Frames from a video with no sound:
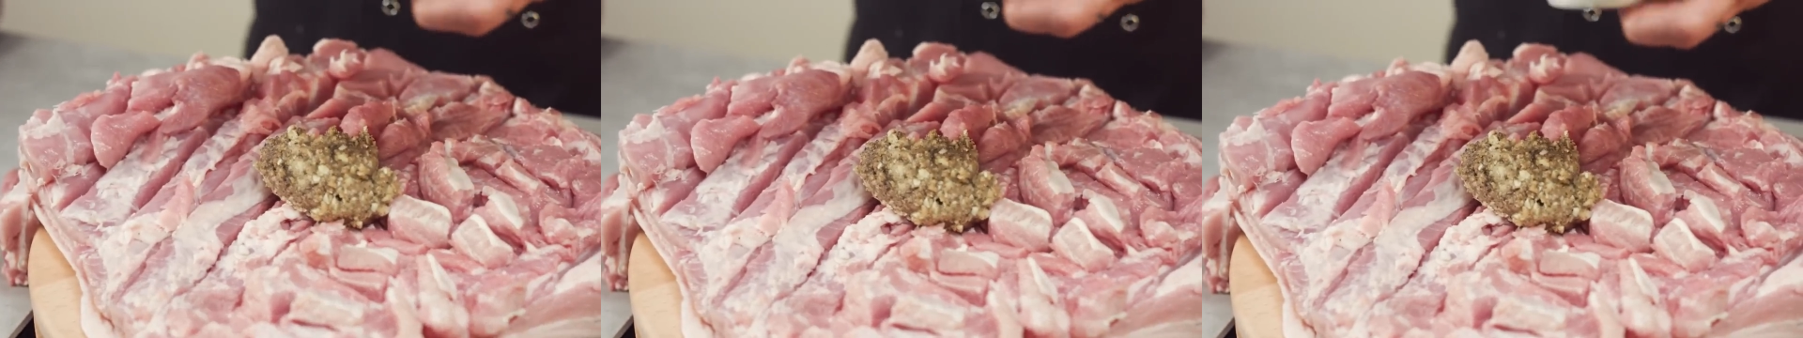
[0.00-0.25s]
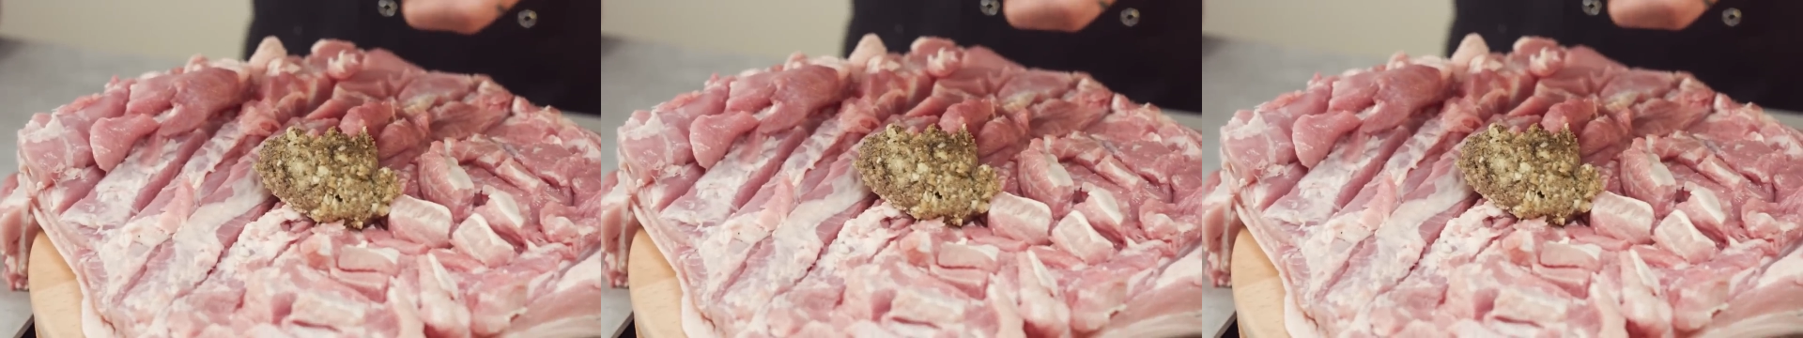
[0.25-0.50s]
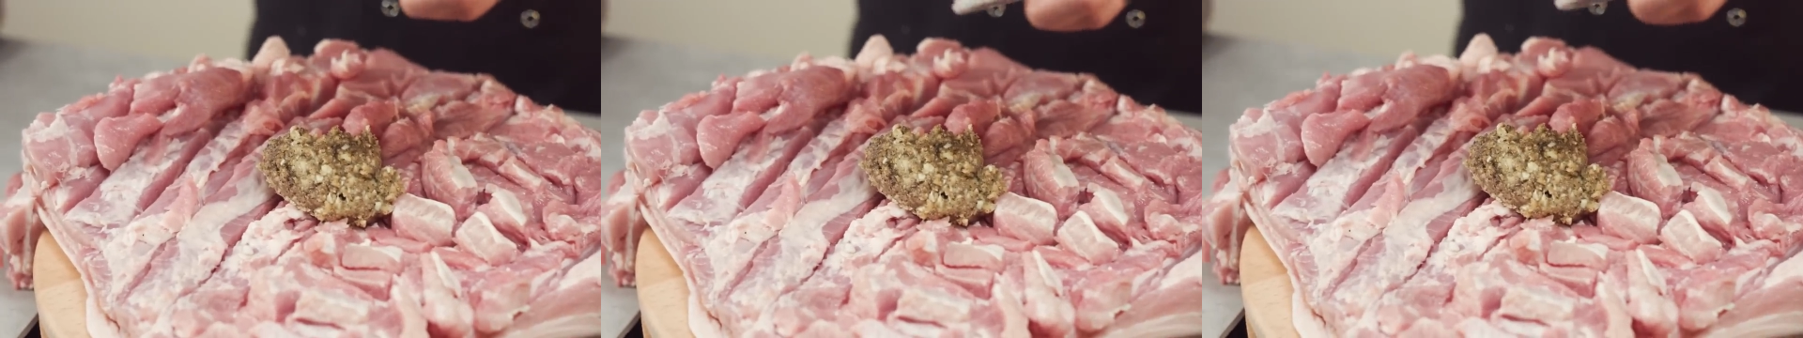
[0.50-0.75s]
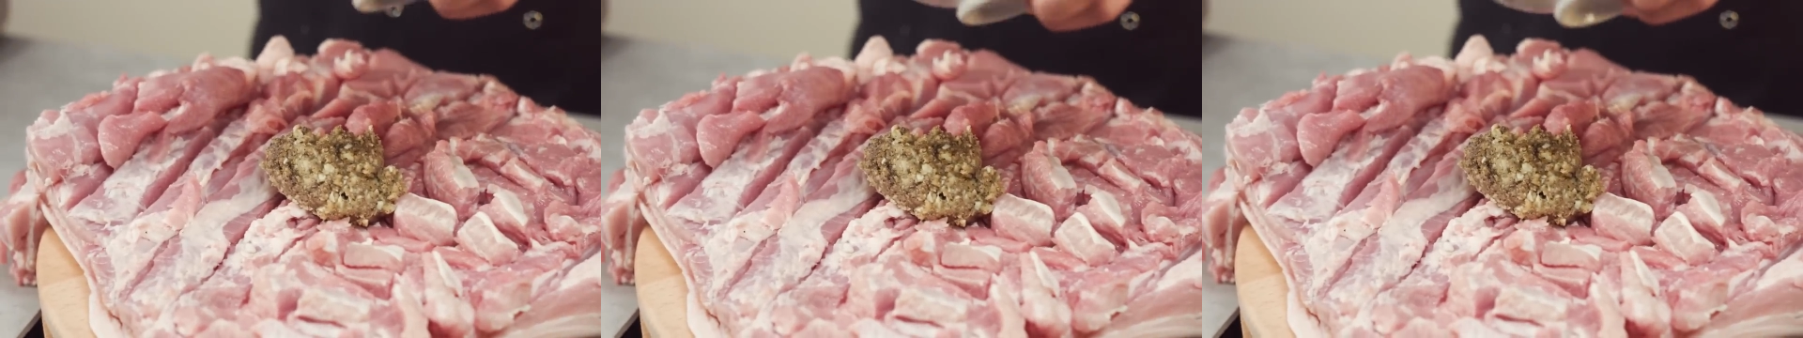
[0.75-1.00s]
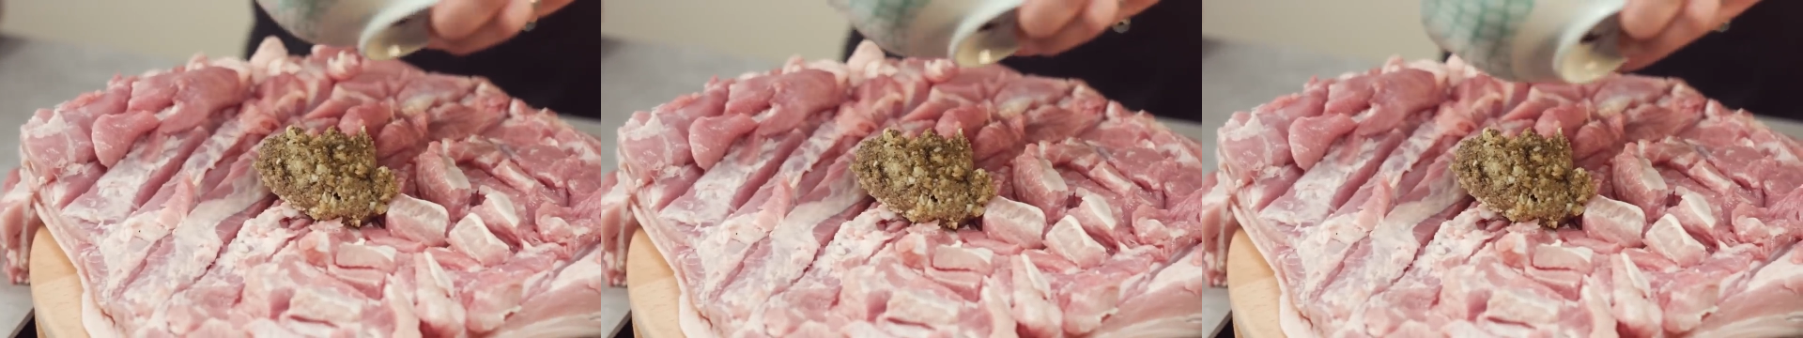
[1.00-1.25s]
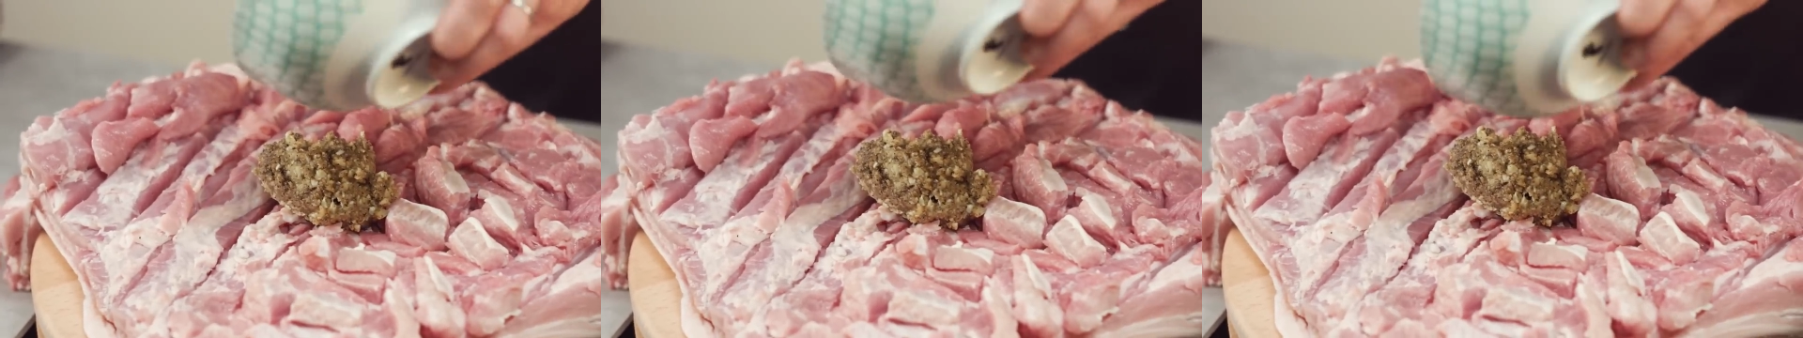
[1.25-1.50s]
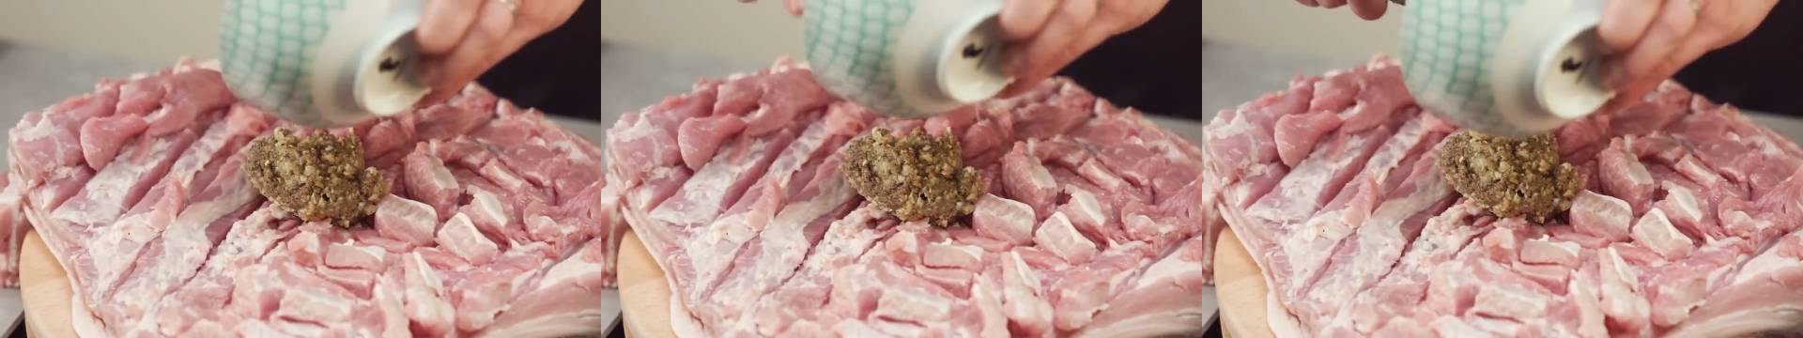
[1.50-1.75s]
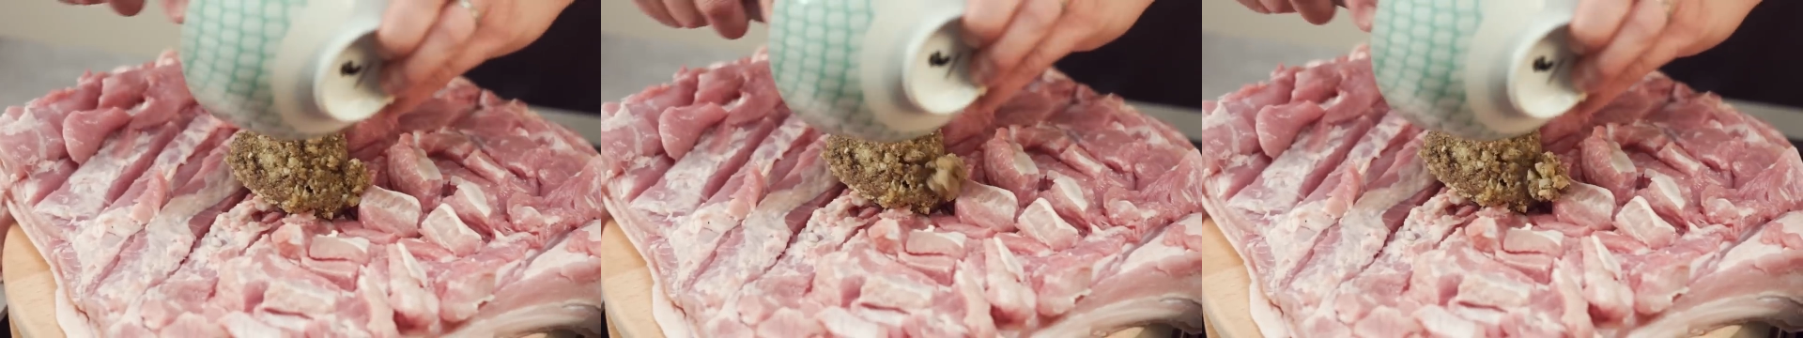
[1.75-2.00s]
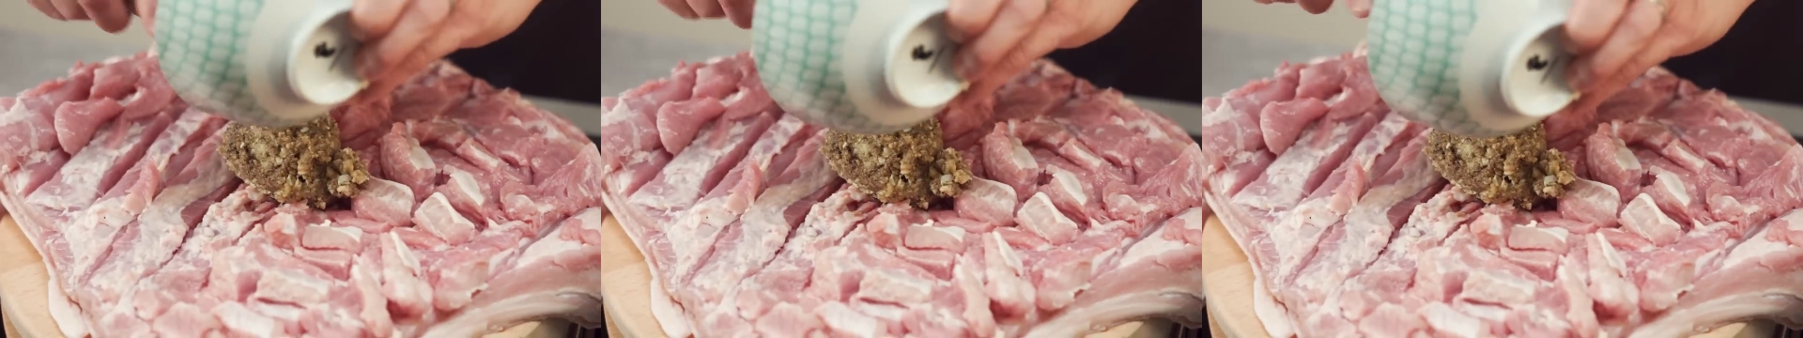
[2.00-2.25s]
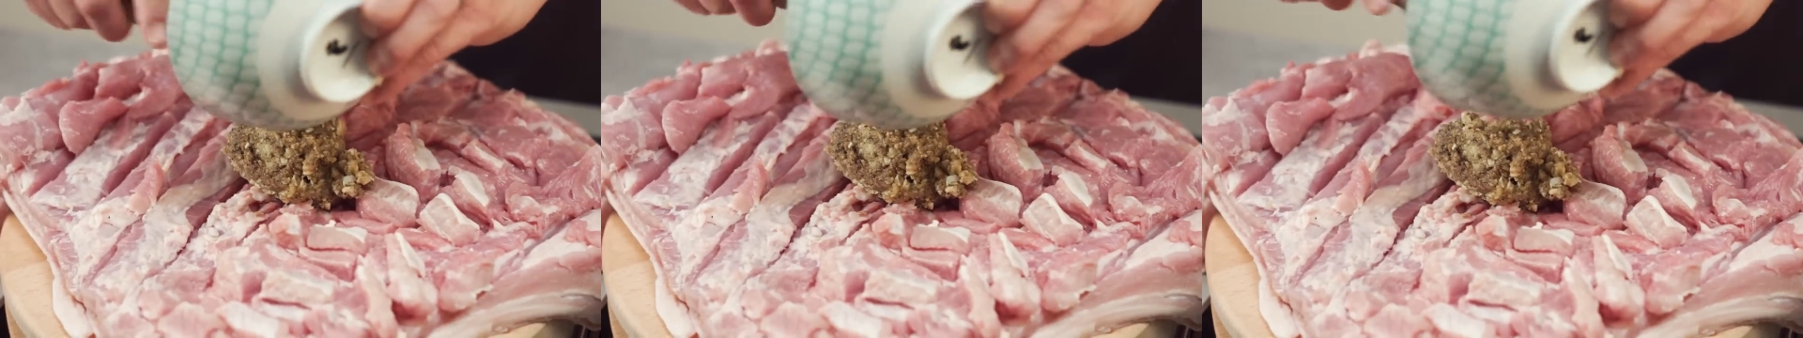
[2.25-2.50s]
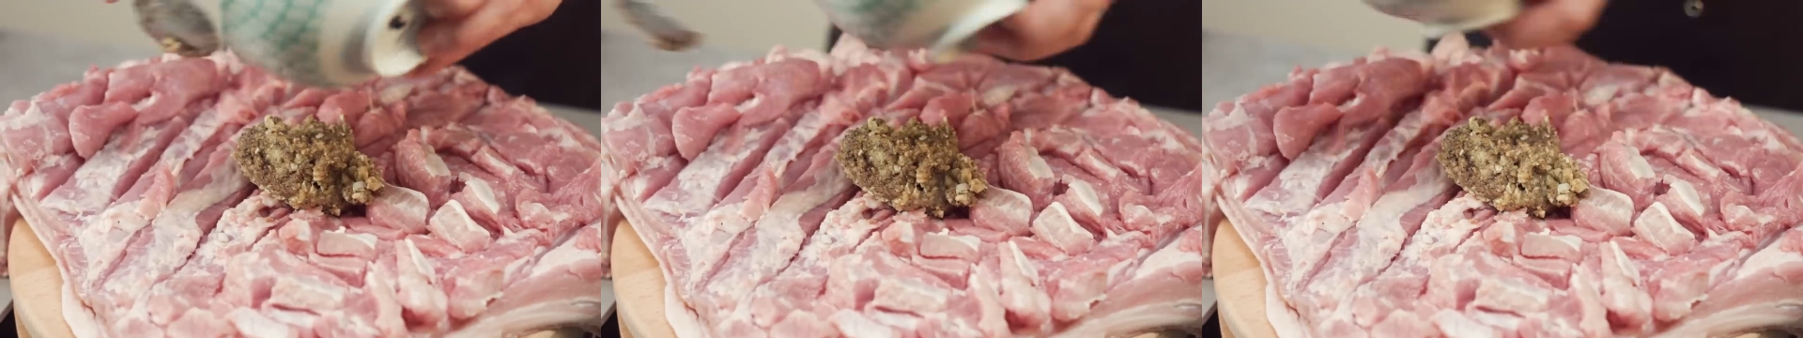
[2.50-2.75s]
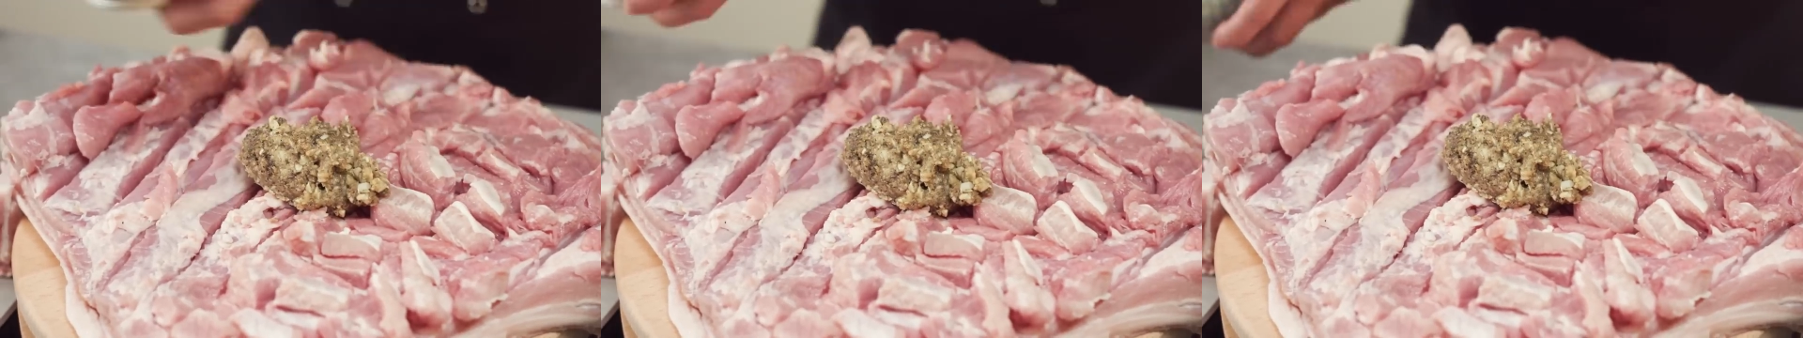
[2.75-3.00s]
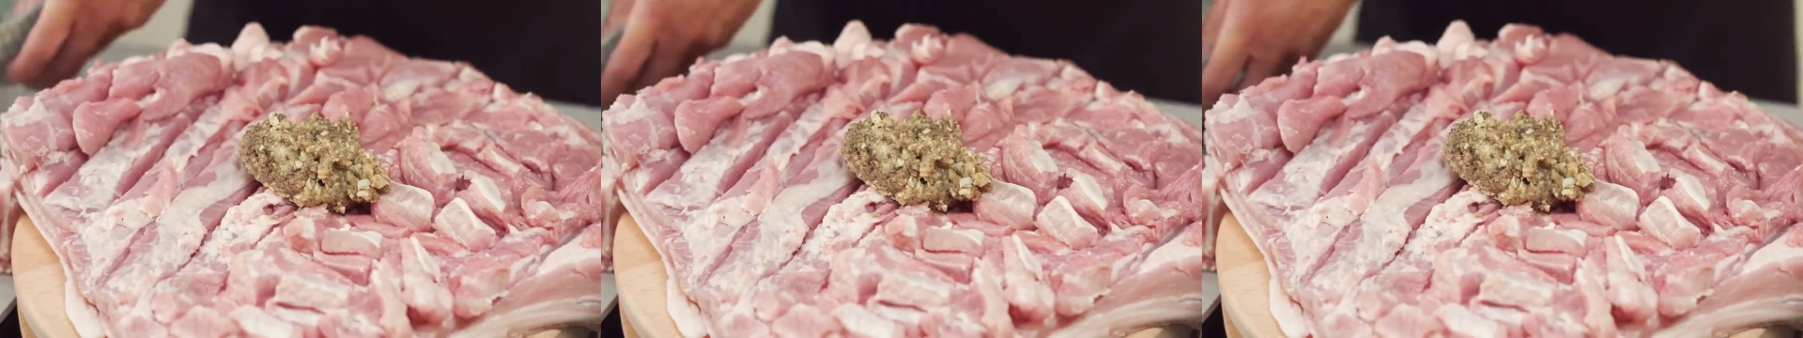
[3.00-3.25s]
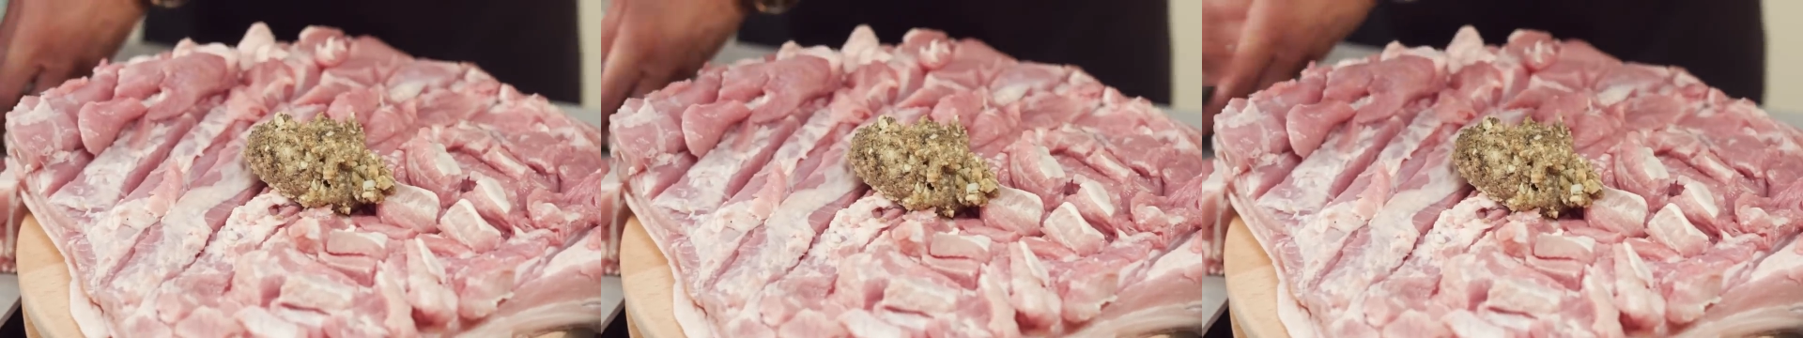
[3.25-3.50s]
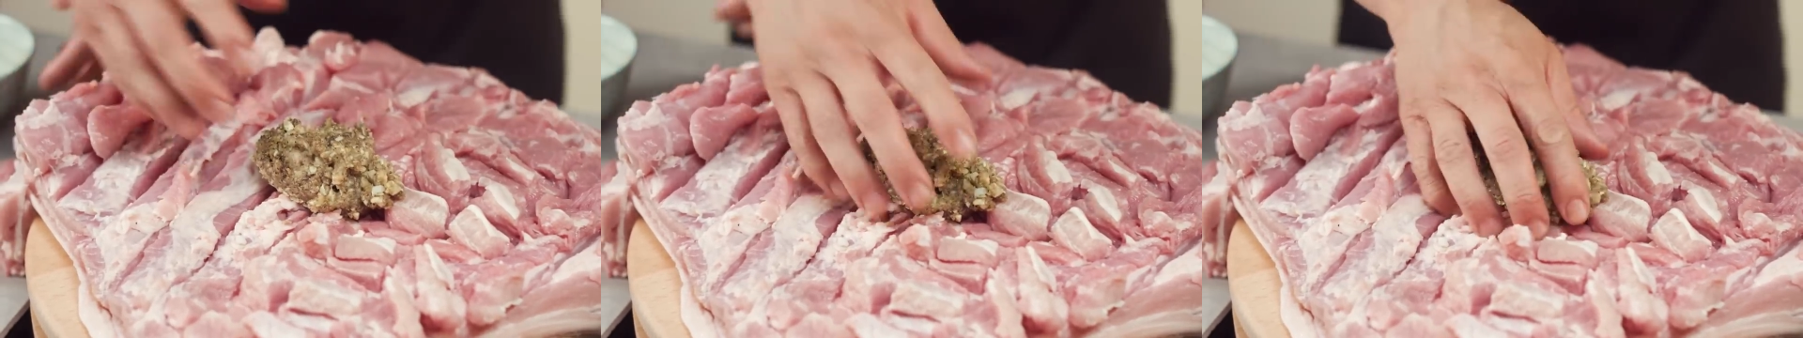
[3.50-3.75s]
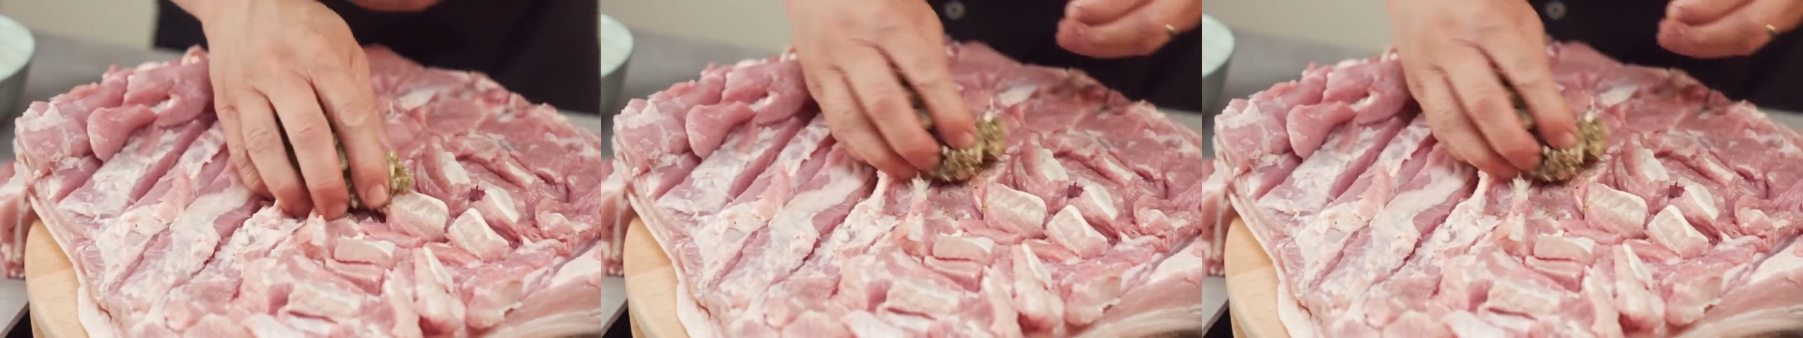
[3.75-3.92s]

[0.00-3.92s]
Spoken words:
No face is visible, so there are no lips to read.